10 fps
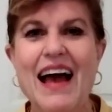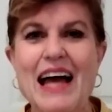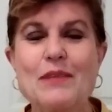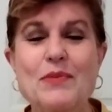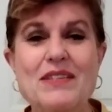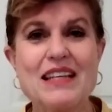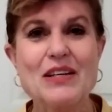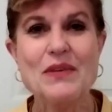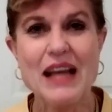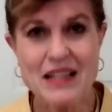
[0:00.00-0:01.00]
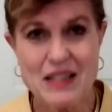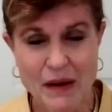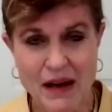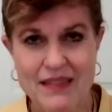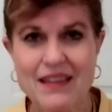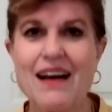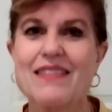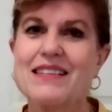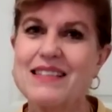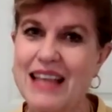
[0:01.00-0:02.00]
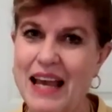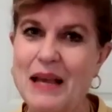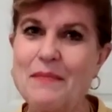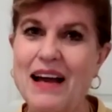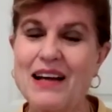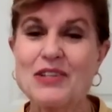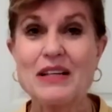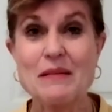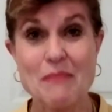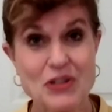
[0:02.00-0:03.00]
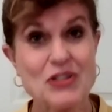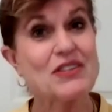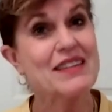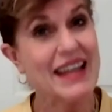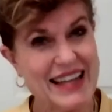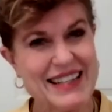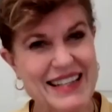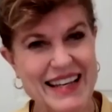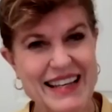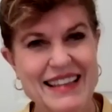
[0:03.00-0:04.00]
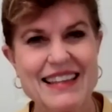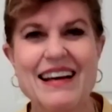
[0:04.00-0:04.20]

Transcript: And we'll see you next month on the same, actually March the 18th